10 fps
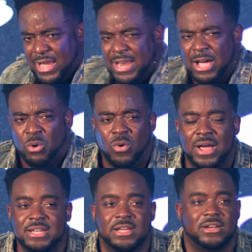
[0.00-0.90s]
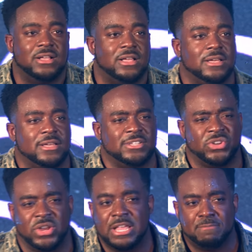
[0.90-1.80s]
And I wonder, is
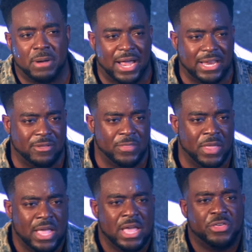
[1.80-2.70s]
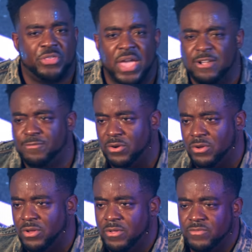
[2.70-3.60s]
there anybody thankful
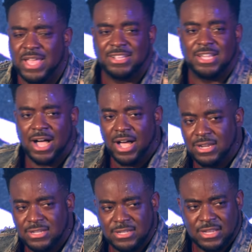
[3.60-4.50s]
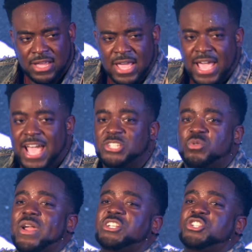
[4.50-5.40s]
that God has
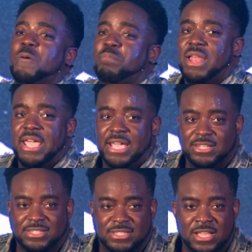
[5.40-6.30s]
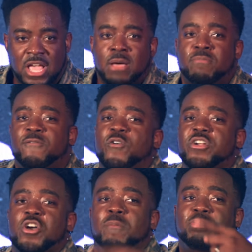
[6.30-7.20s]
wrecked your plans before
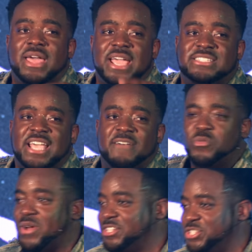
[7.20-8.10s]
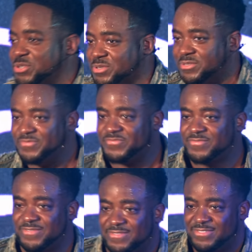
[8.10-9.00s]
your plans ever wrecked you?
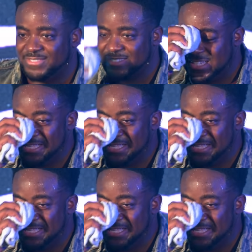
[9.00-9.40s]
Amen.